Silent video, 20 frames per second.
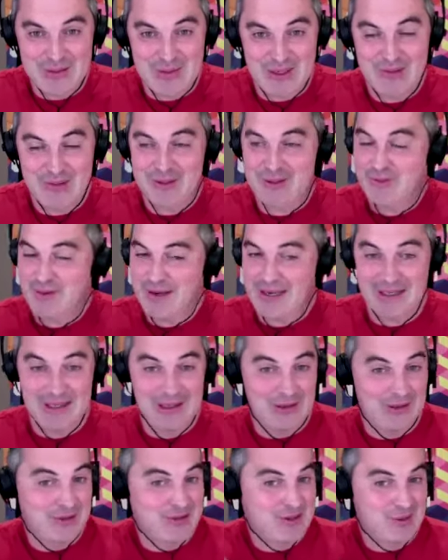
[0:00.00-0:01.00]
whether it's fat
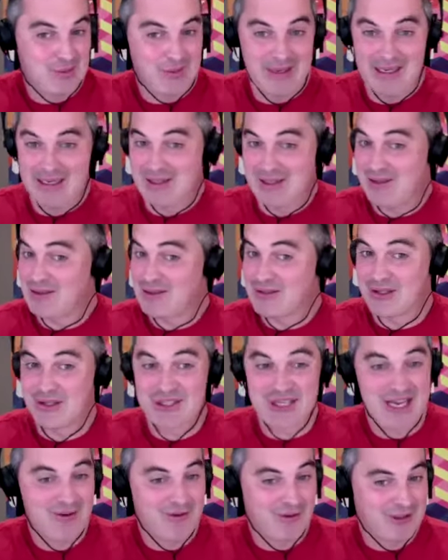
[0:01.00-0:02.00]
loss or weight loss or
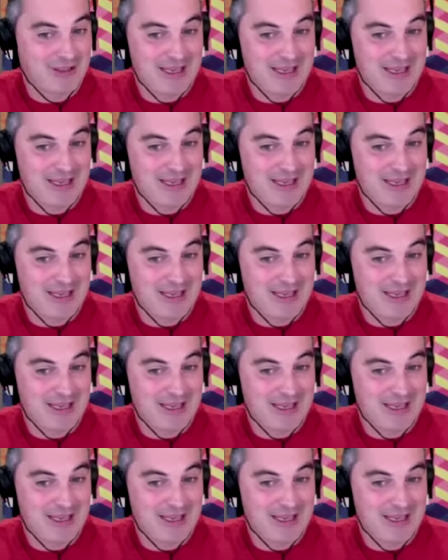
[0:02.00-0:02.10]
general